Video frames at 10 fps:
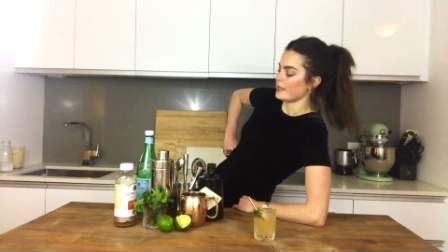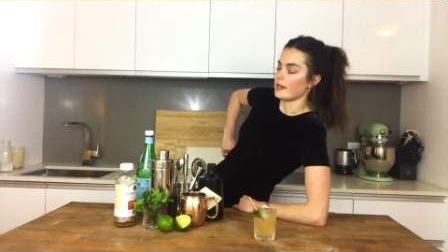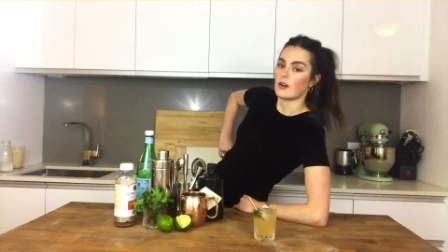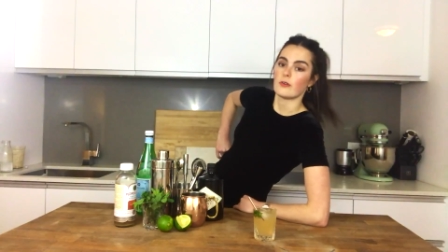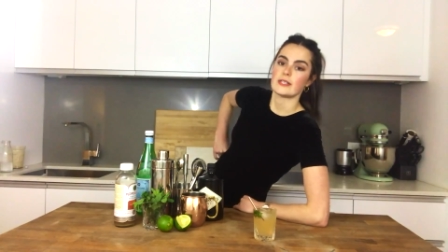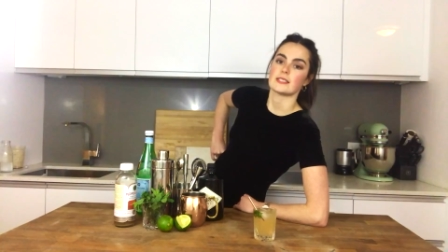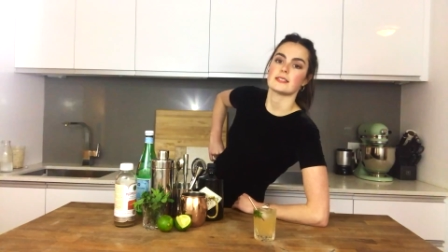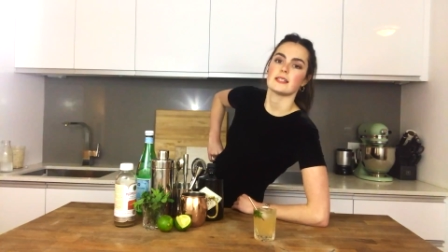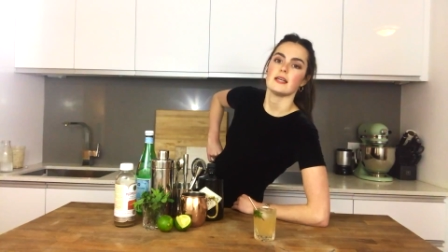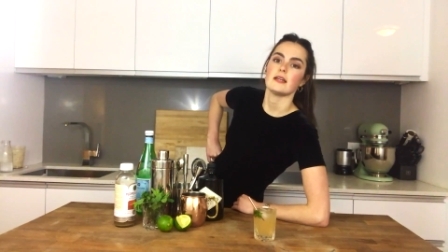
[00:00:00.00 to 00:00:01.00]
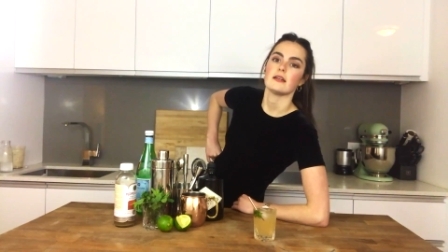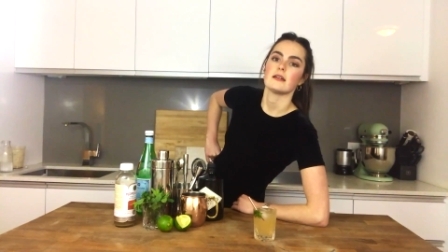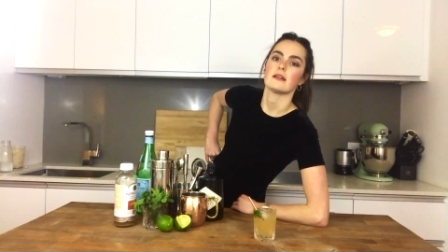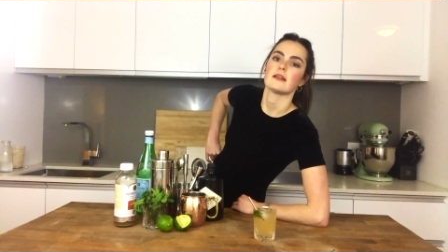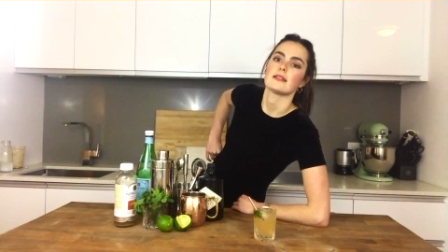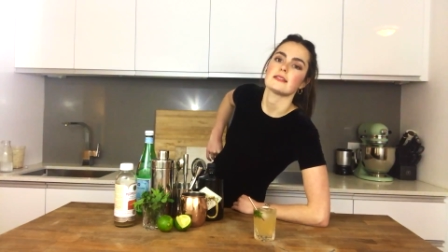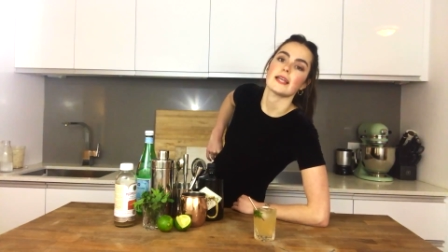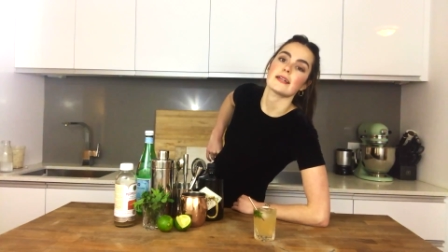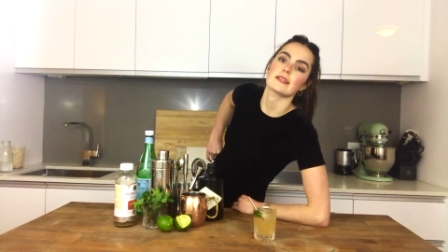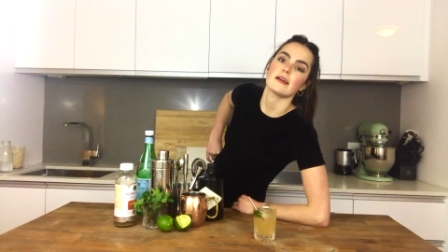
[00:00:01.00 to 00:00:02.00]
You know, it's
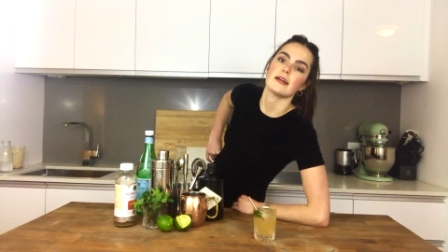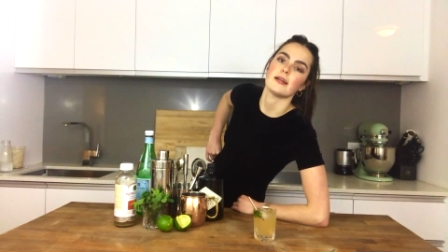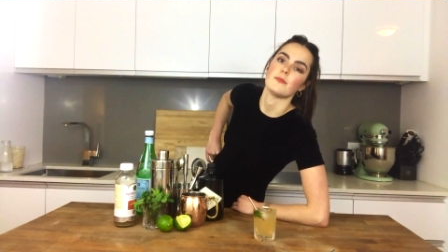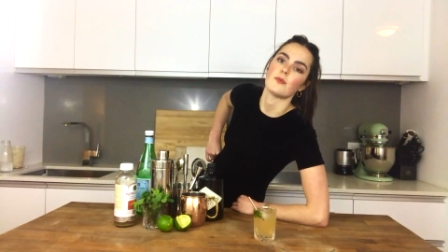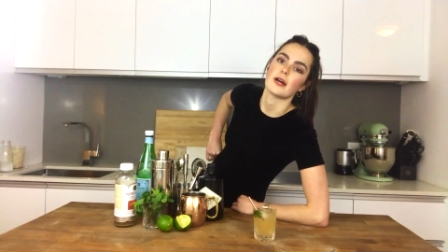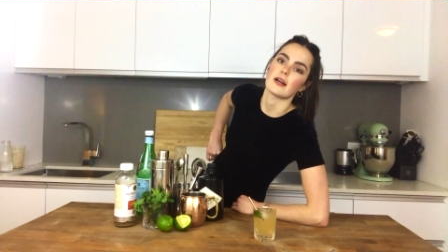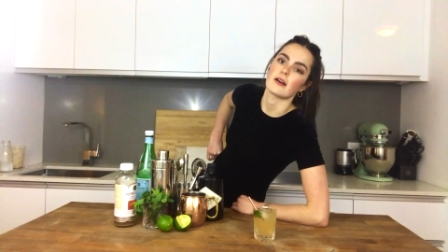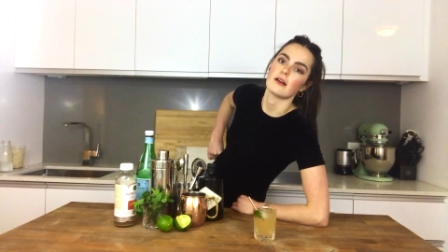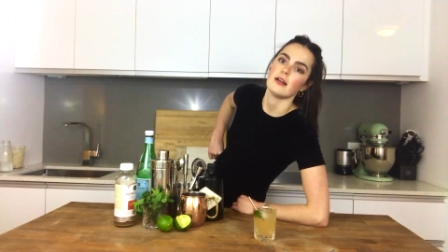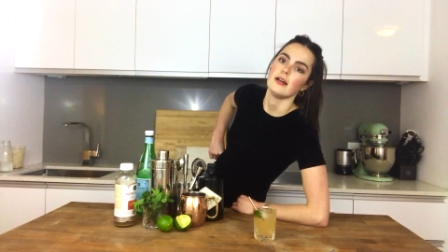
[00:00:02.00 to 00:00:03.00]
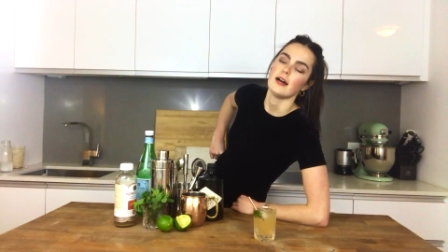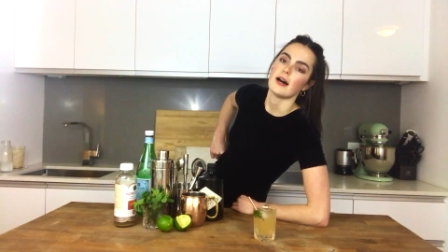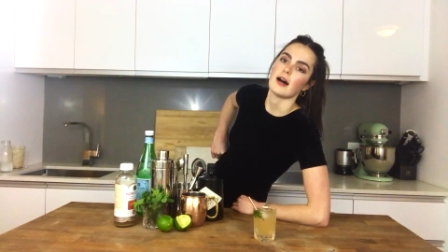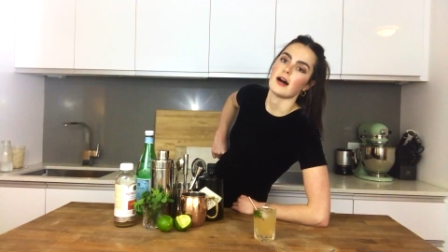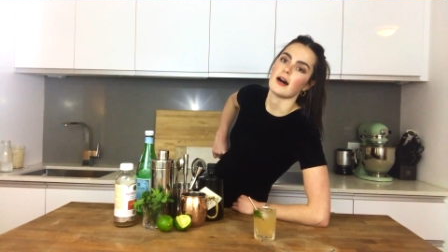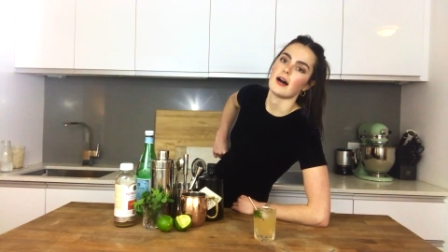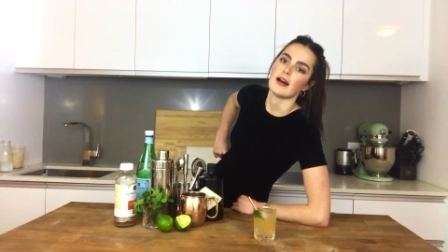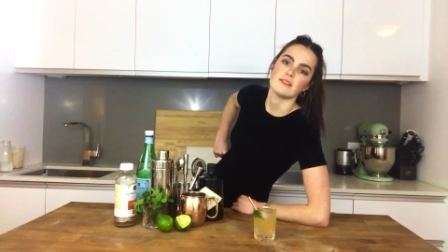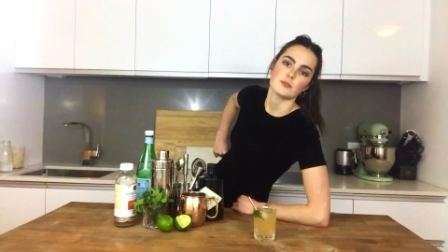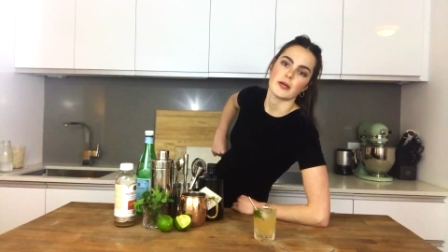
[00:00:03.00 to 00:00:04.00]
that time where
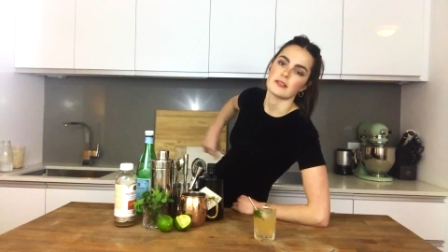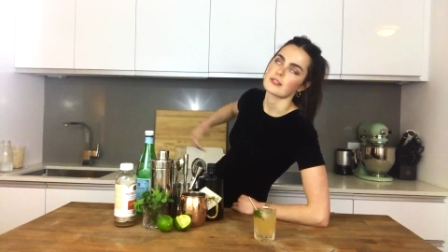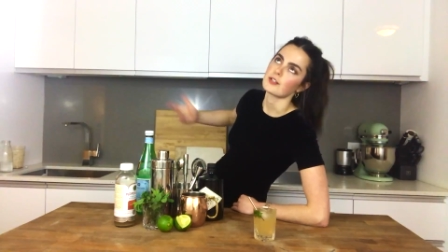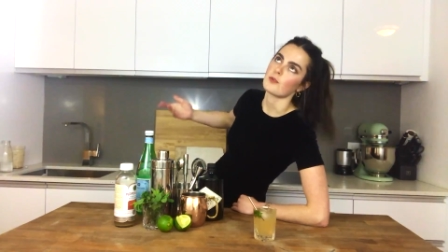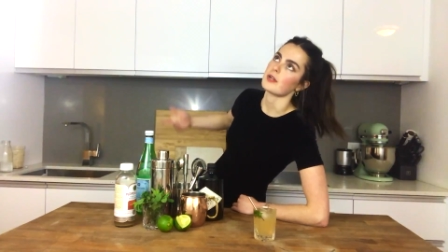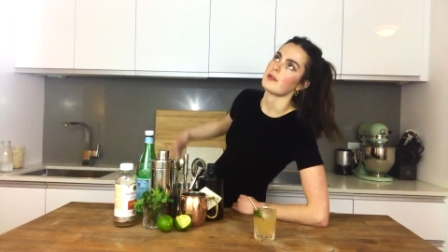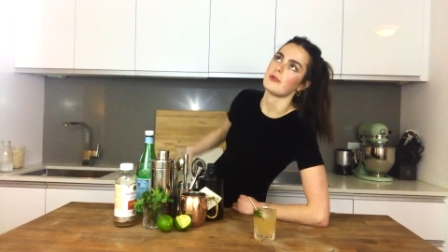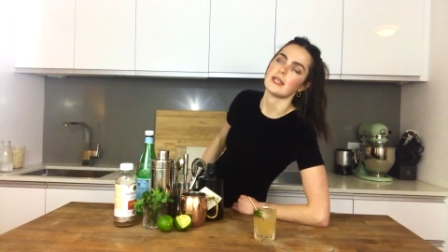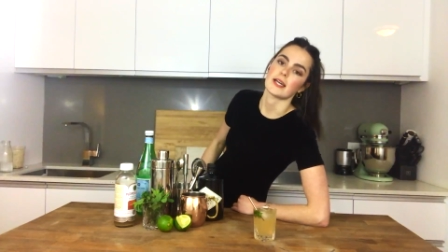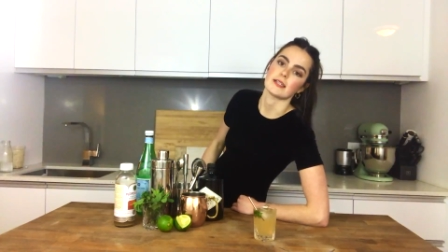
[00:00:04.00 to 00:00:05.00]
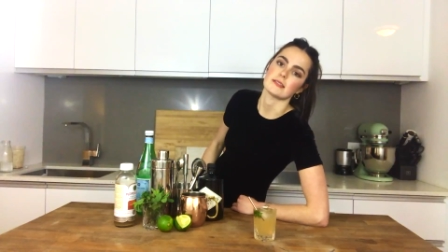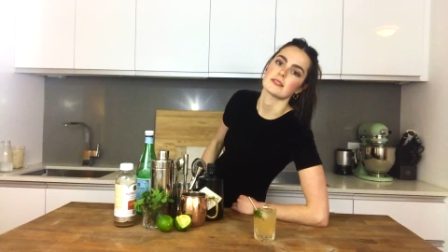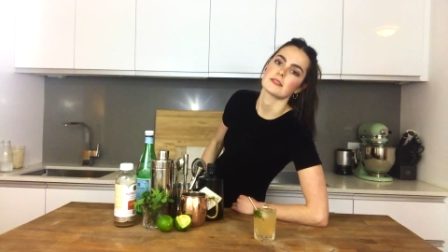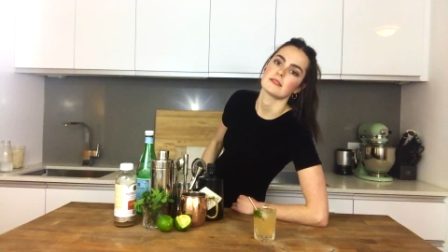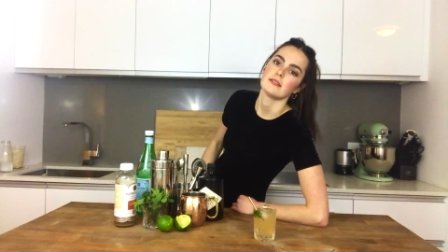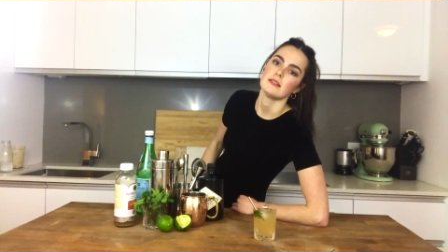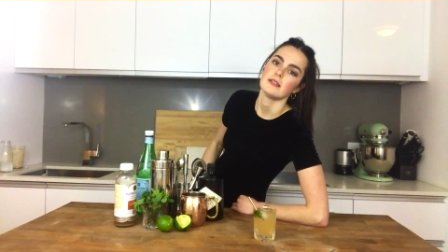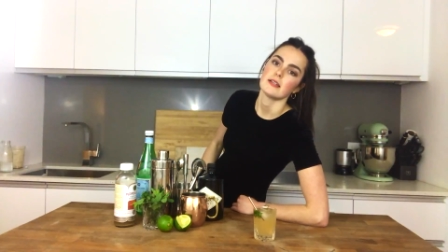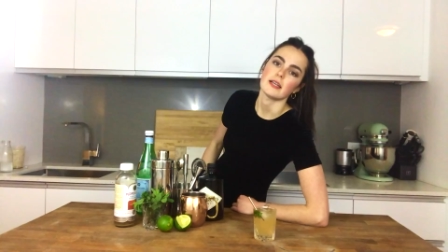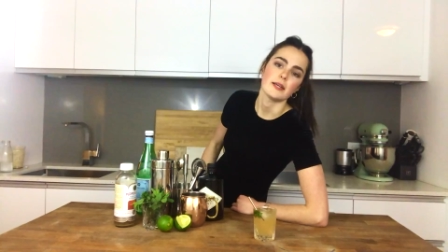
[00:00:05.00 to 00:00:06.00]
I've spent so many weekends
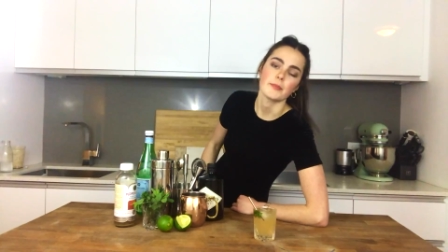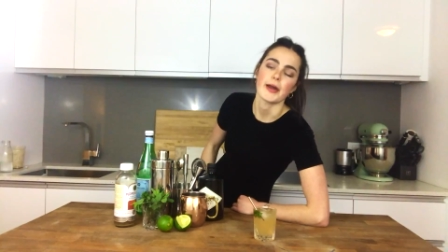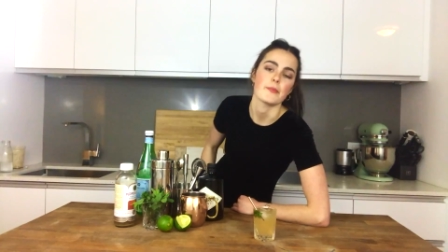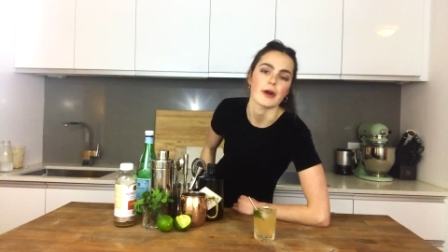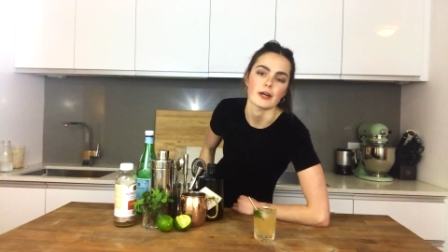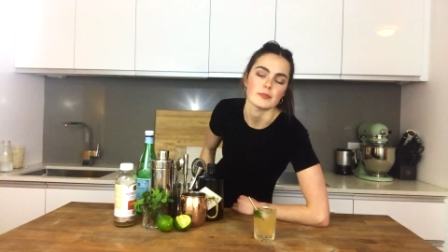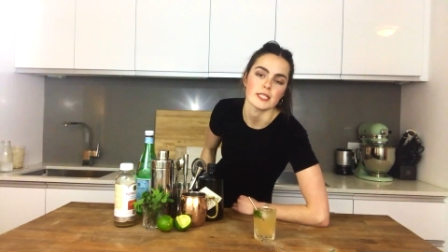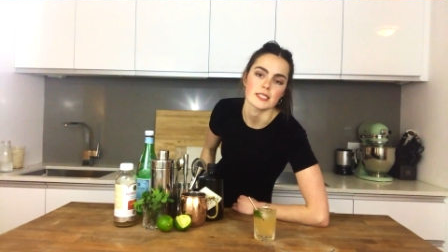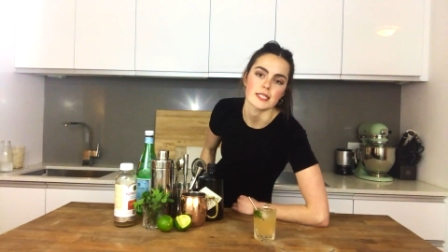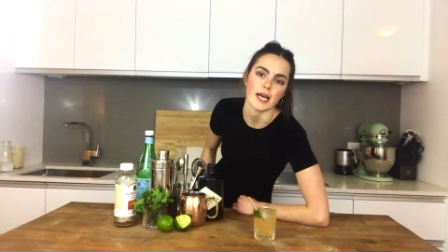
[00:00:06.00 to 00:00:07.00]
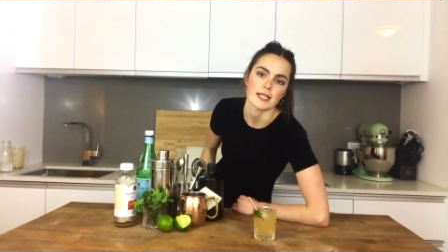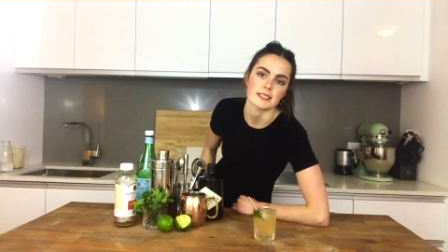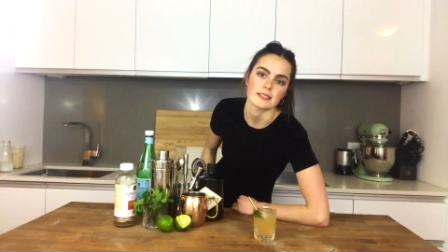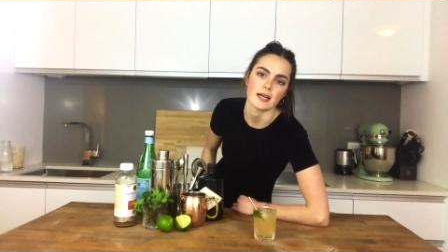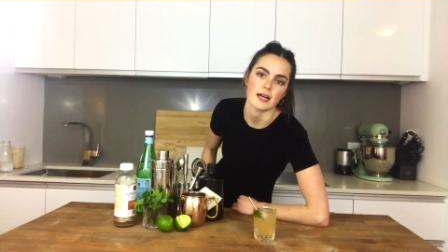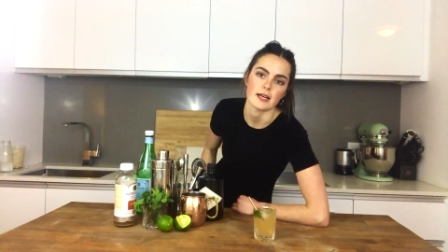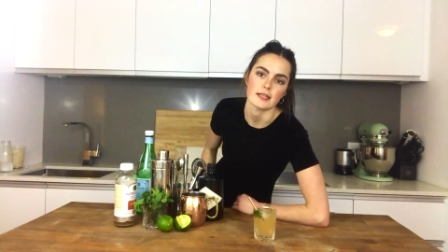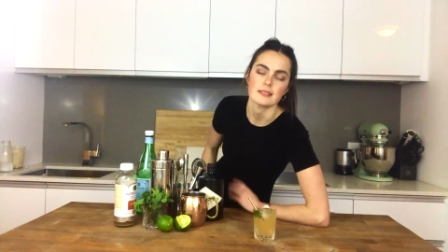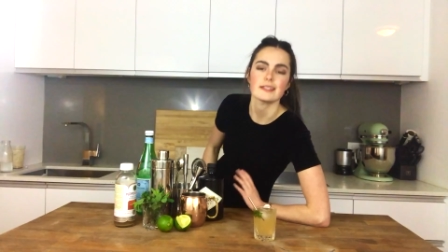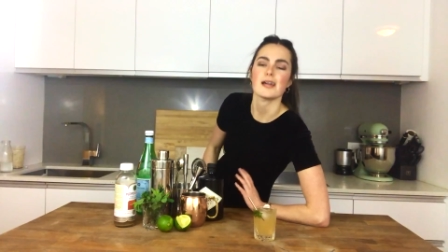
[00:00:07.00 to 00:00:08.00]
in my apartment that
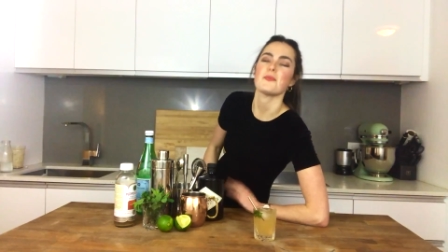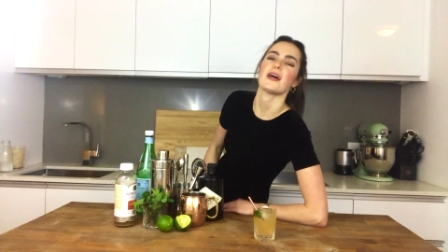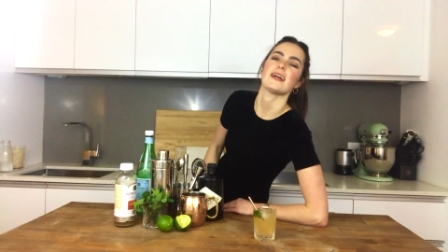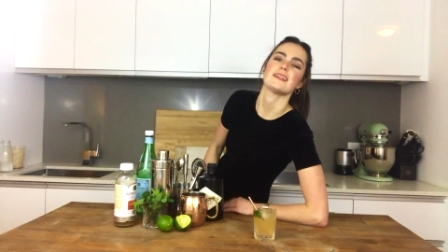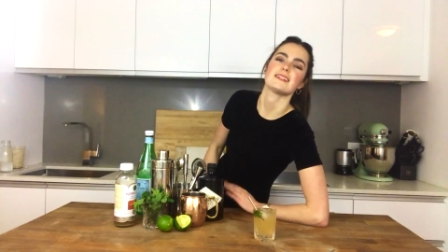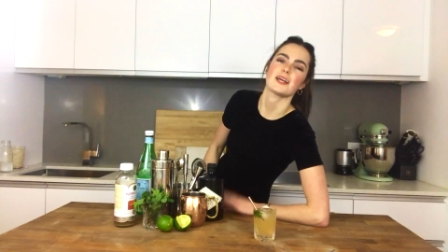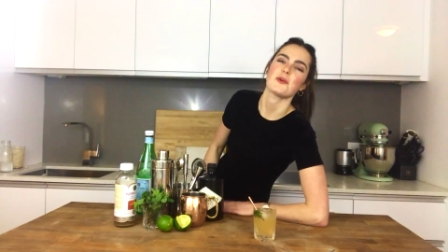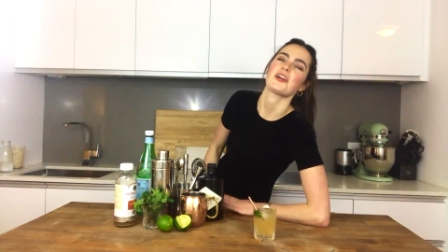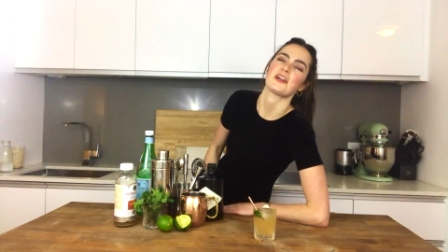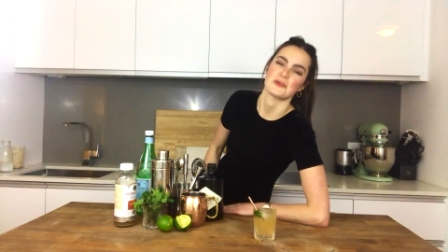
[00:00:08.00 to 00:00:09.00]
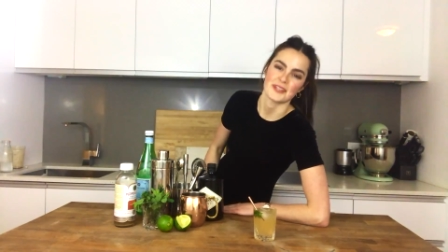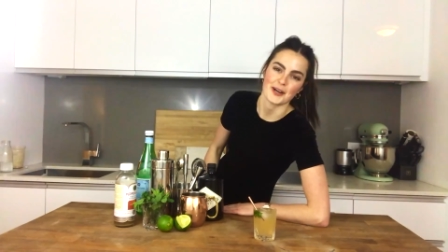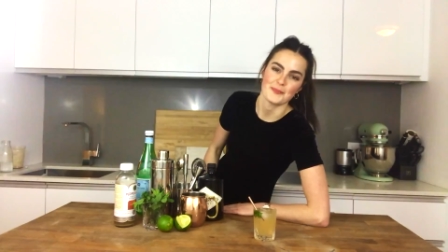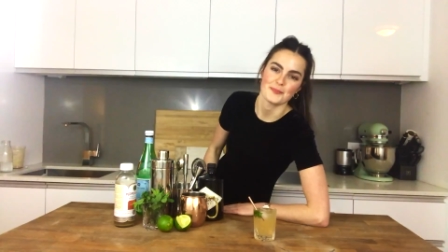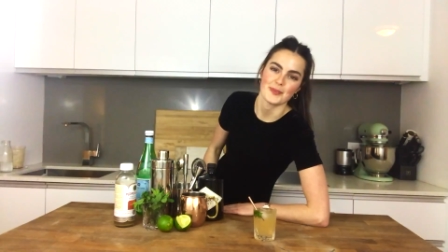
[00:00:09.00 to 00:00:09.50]
it's time I get out there.